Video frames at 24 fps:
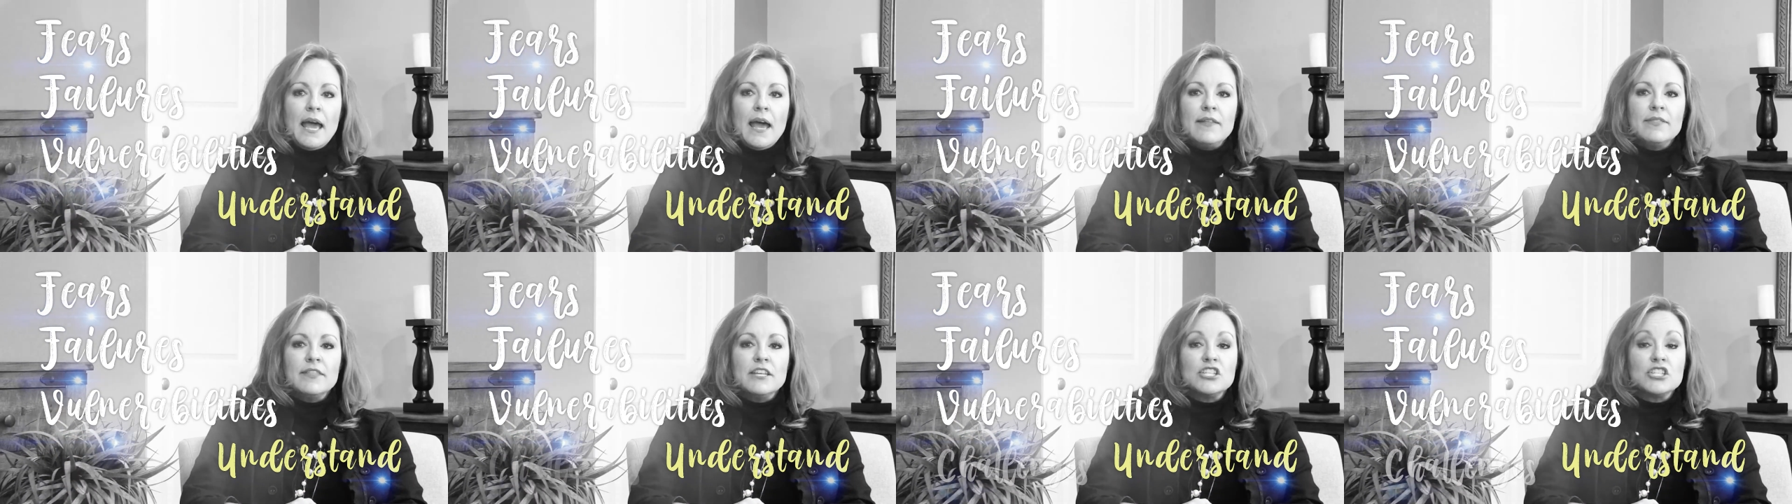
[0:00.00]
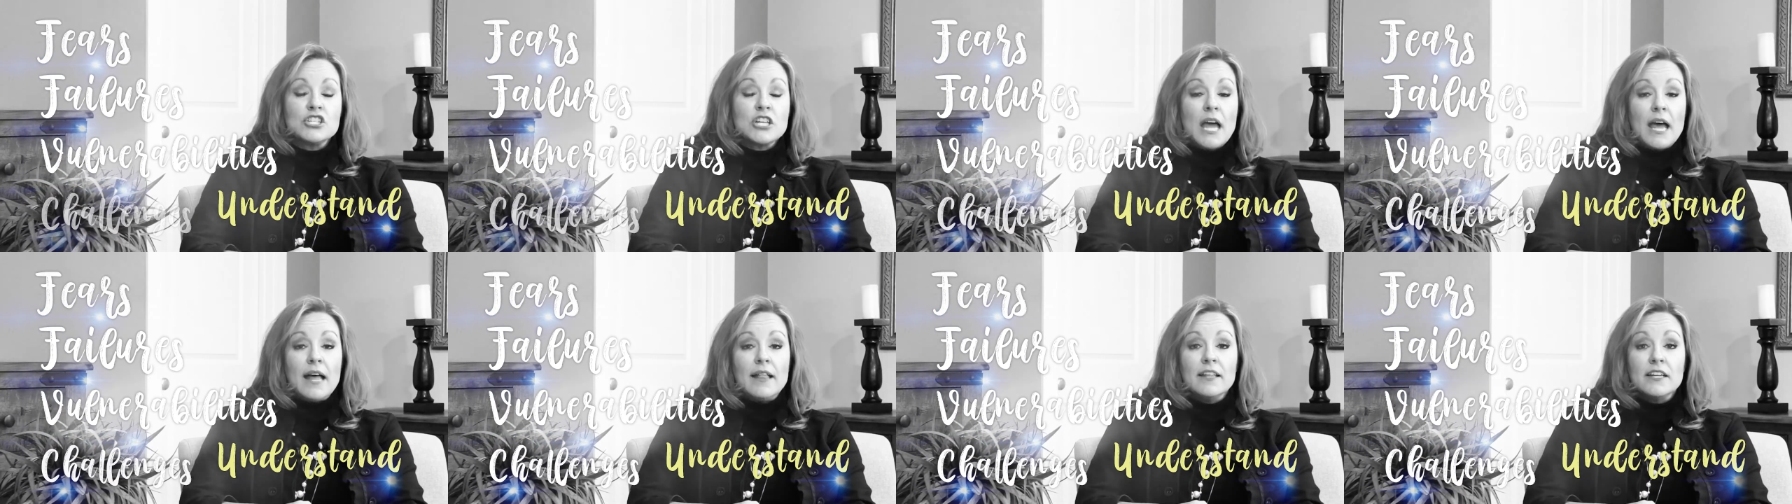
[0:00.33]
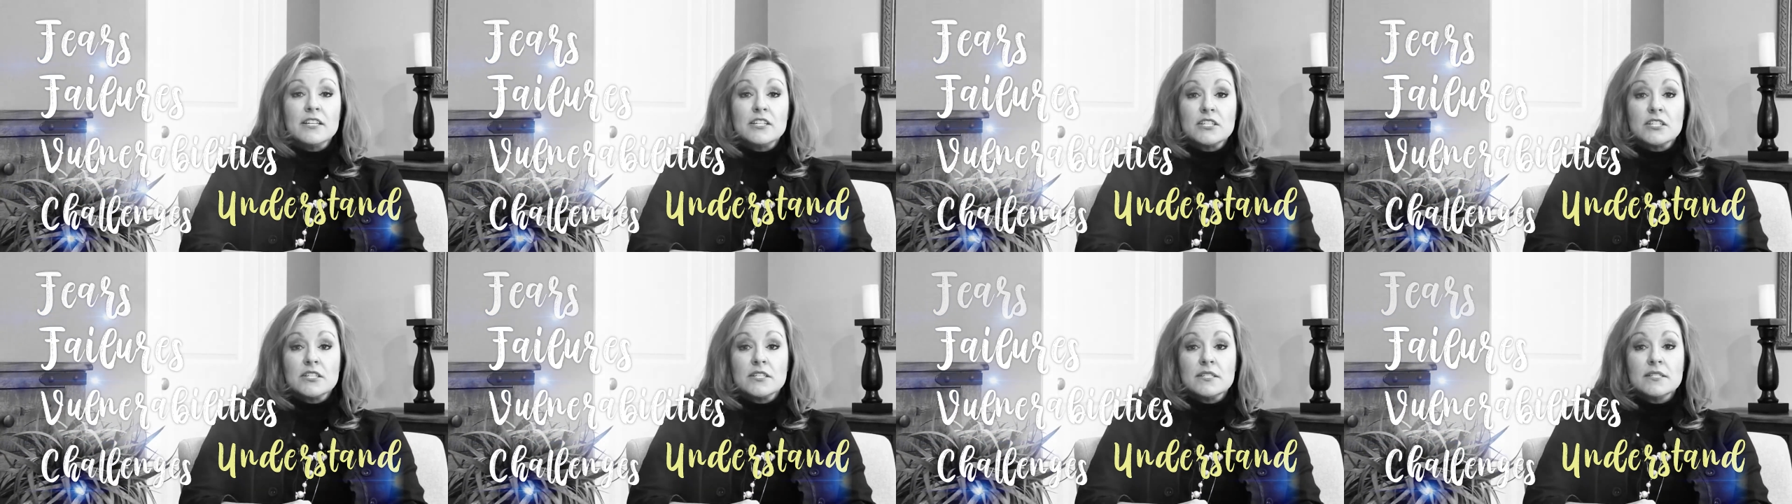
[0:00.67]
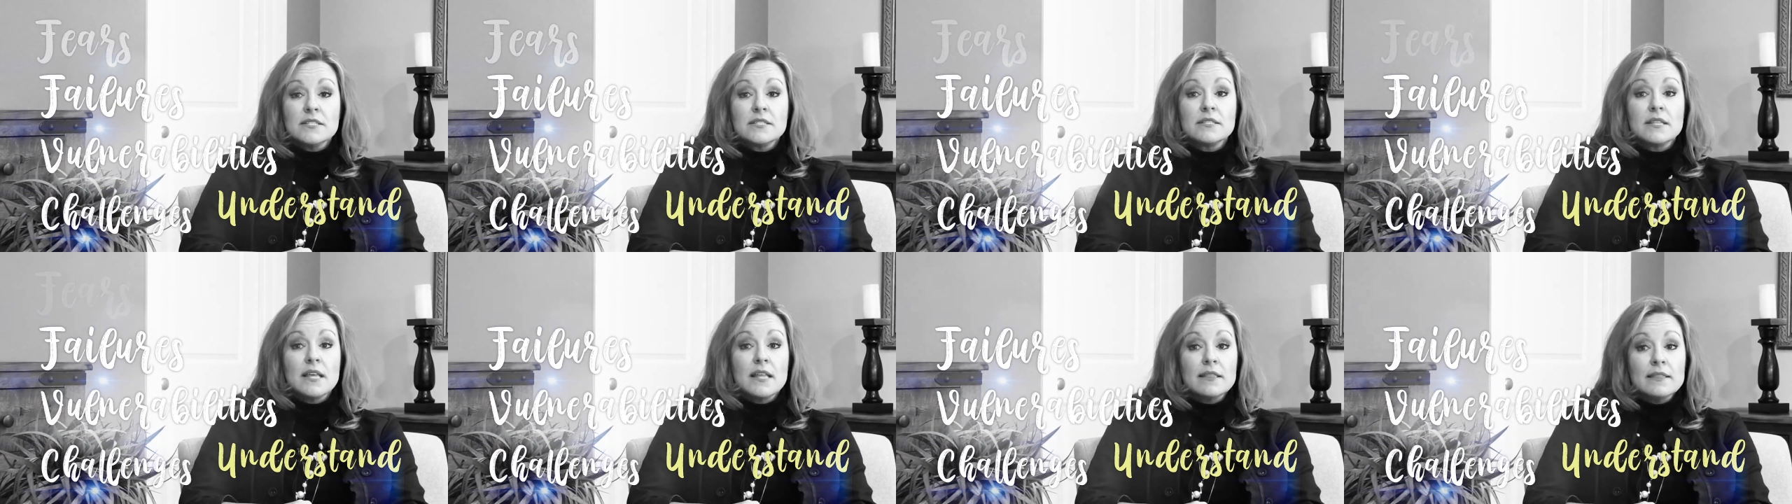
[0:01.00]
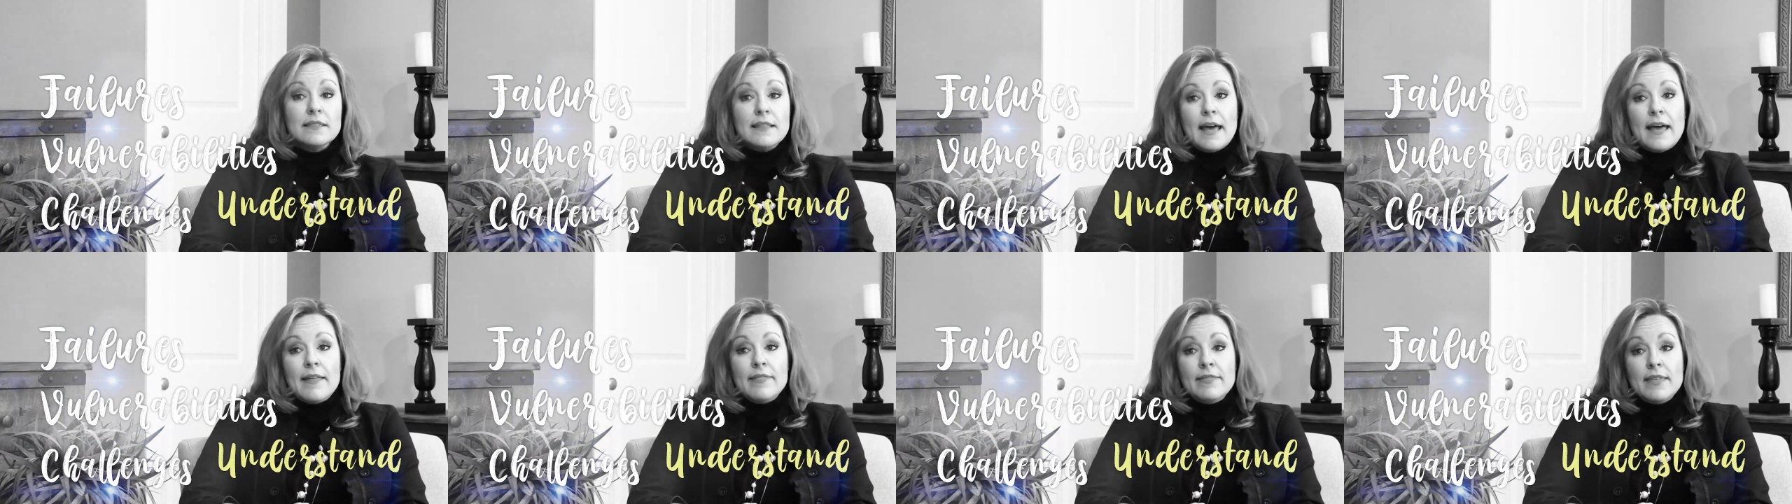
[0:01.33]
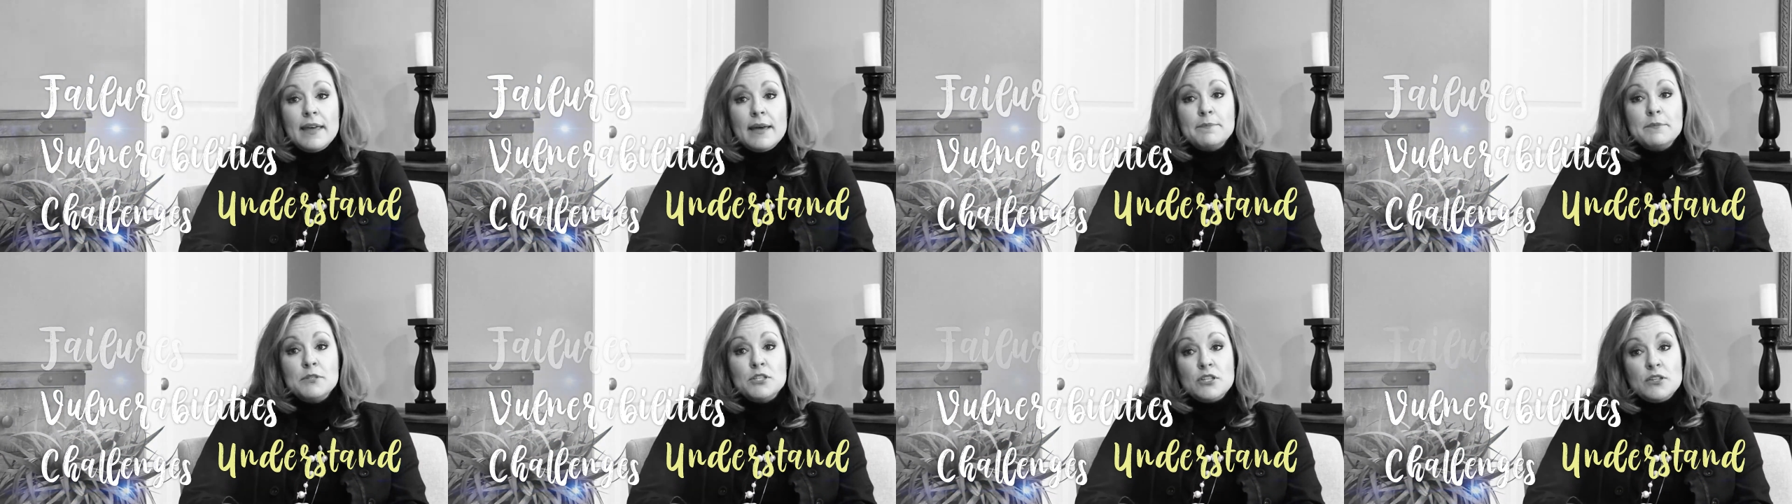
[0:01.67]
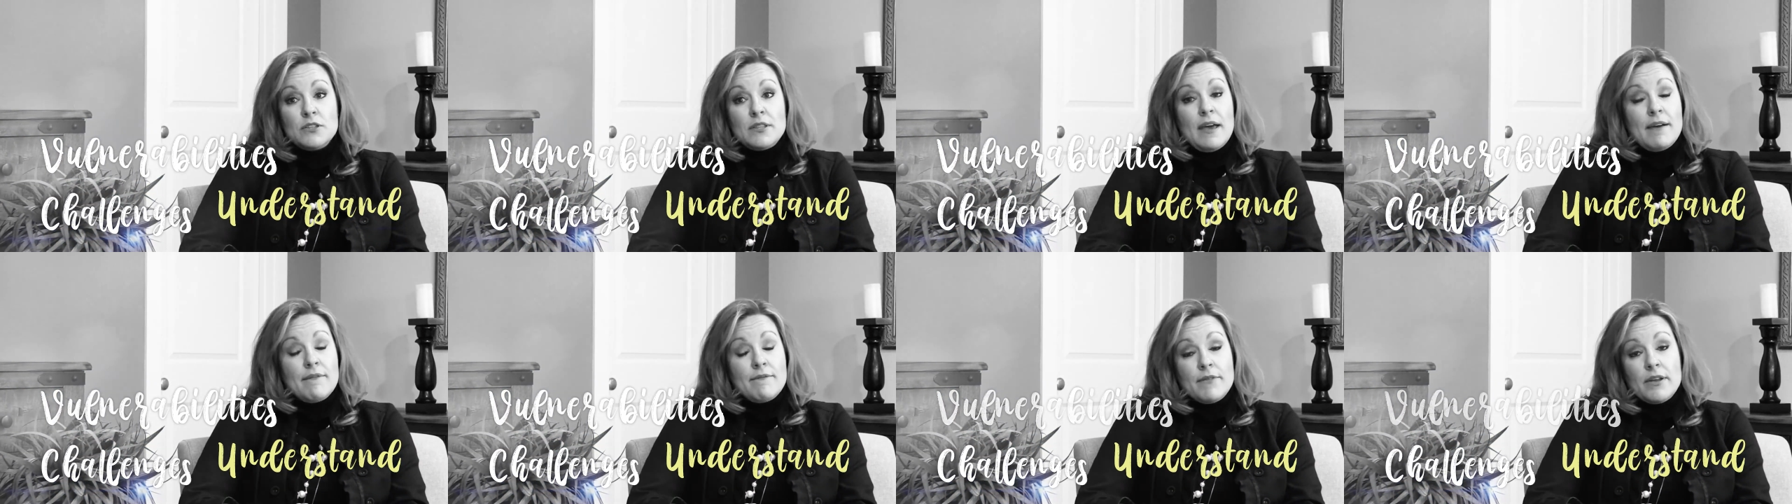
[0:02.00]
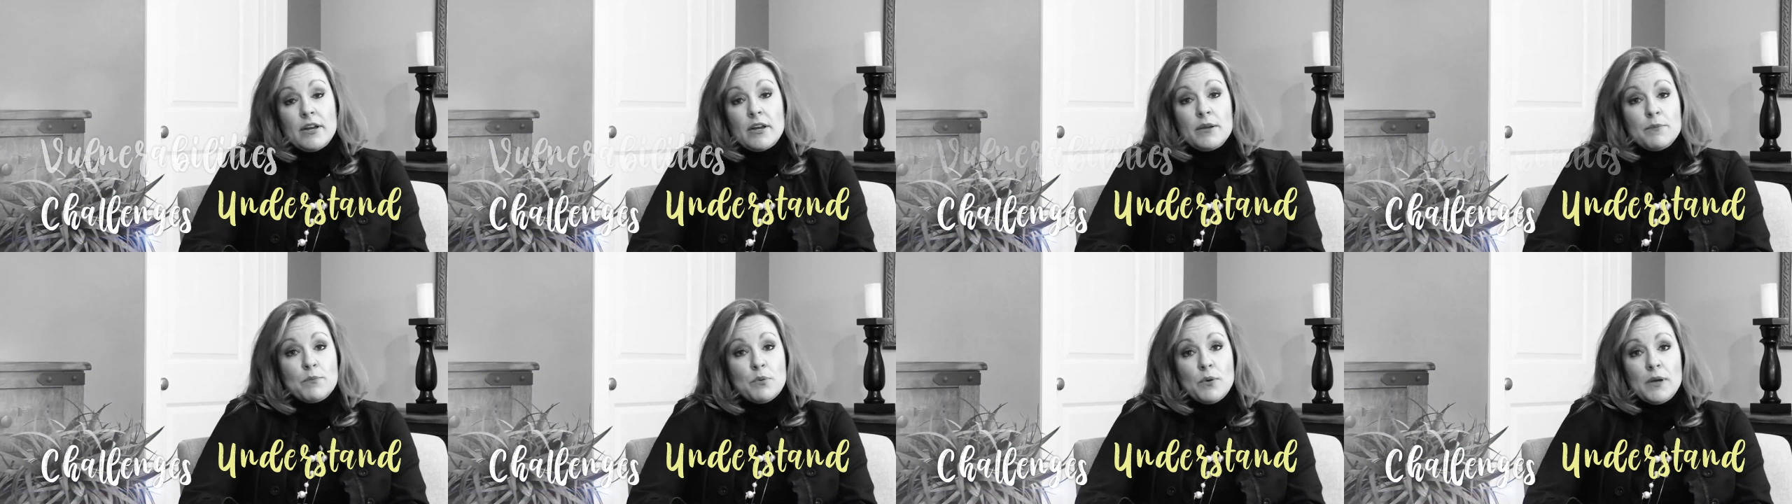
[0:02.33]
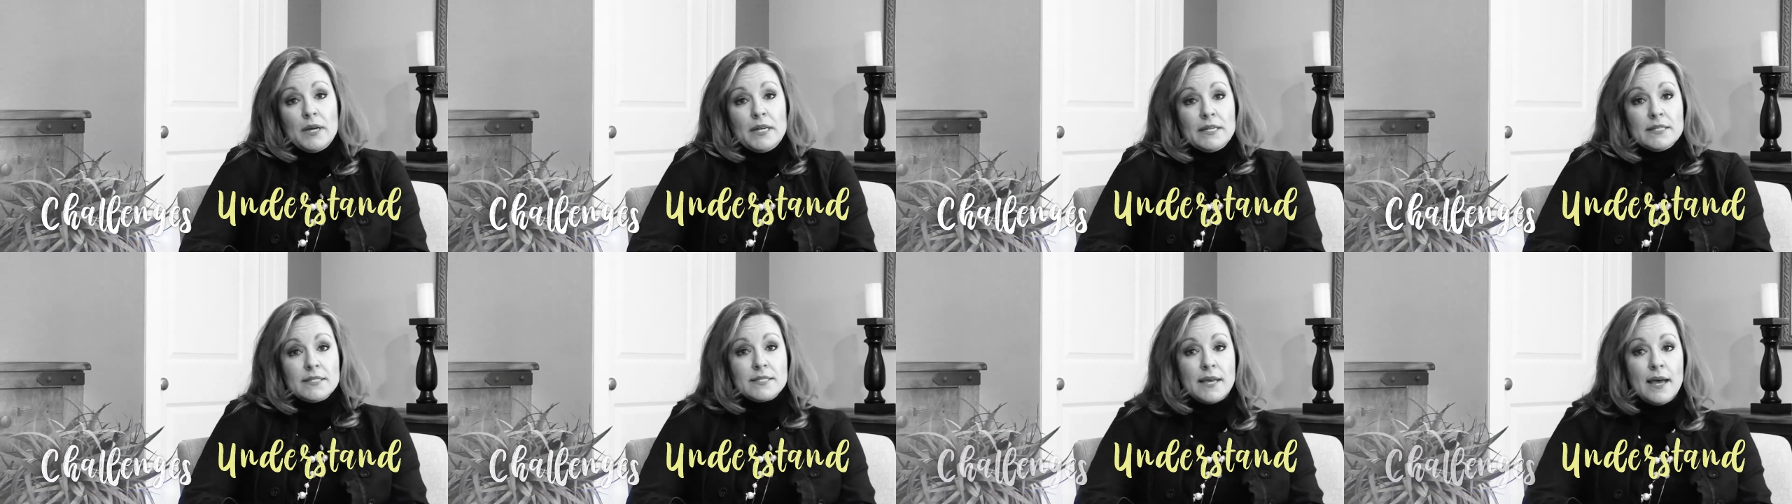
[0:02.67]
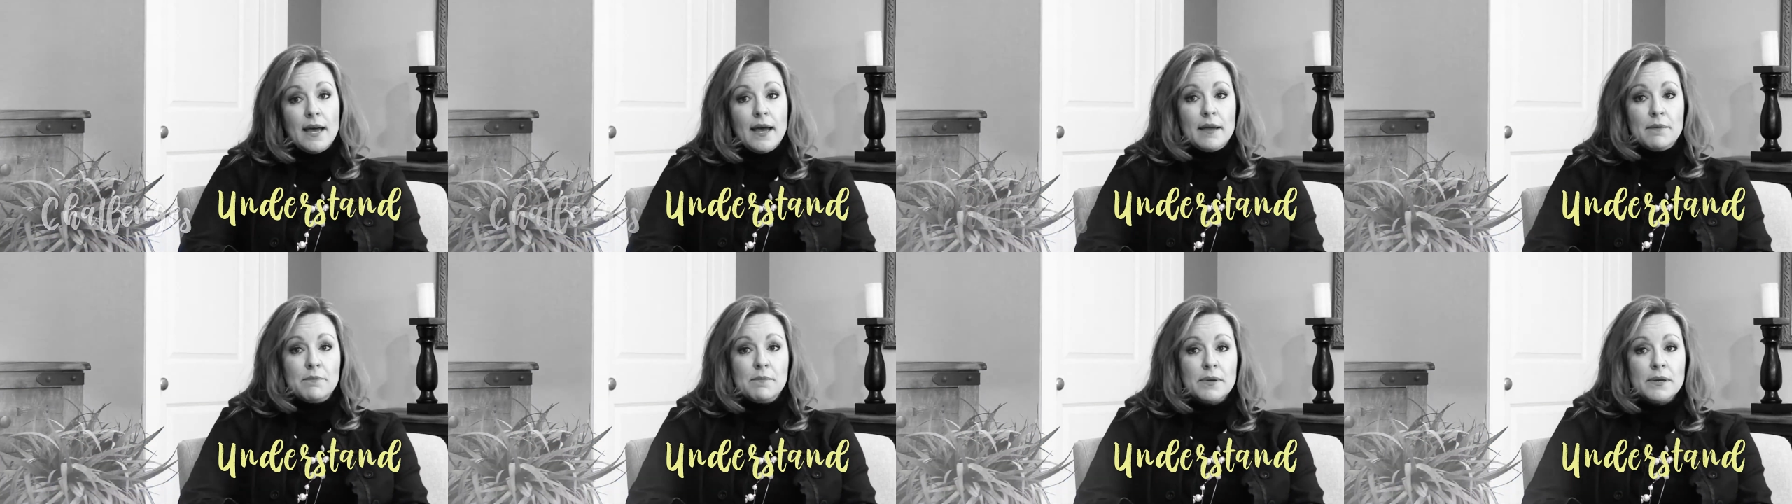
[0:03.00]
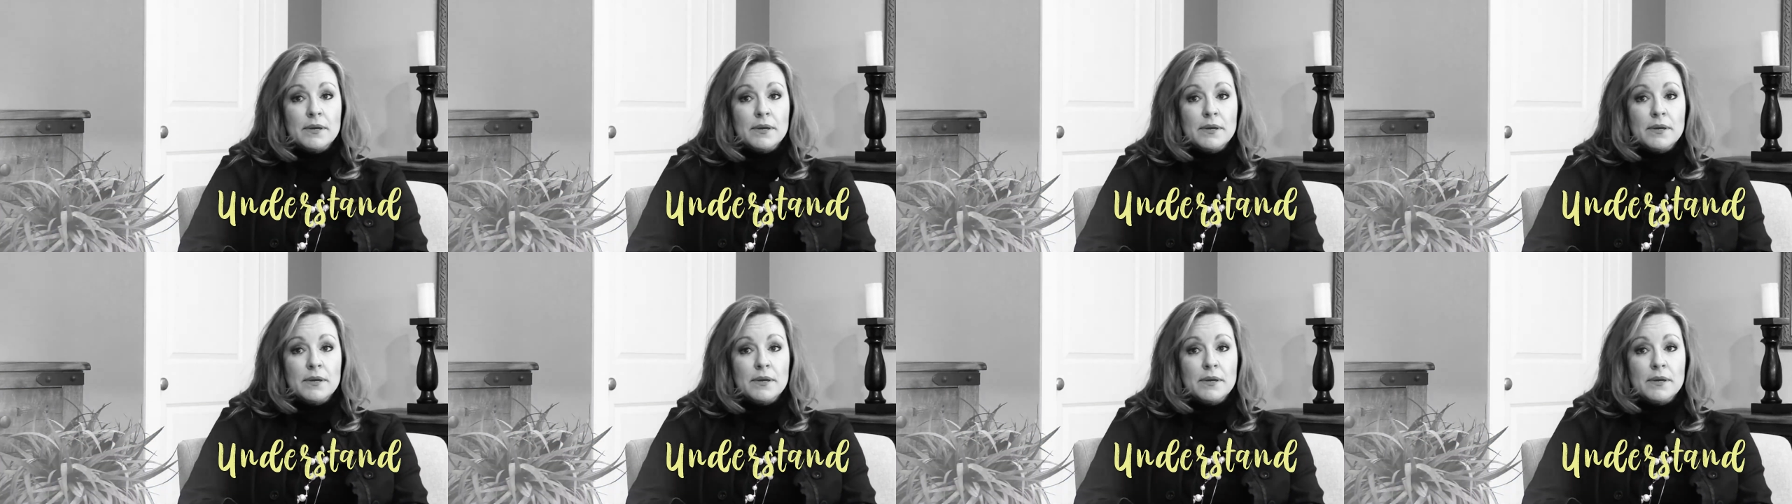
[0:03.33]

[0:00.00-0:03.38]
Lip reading: and the challenges that led them to that very point in time.